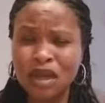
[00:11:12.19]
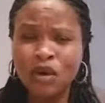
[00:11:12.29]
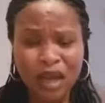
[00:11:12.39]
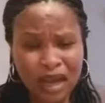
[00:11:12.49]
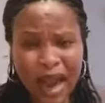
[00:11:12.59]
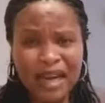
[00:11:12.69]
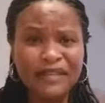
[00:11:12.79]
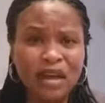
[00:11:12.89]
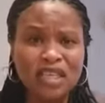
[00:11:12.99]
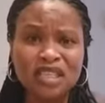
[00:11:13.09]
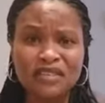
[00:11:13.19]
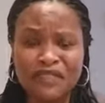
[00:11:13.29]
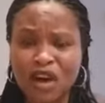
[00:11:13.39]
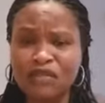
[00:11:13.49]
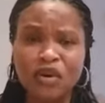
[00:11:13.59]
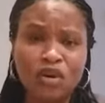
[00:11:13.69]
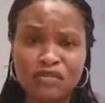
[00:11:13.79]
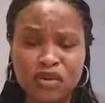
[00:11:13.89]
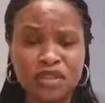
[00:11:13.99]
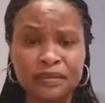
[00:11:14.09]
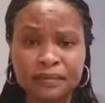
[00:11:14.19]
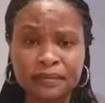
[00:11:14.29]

Okay, God is the father of all of us.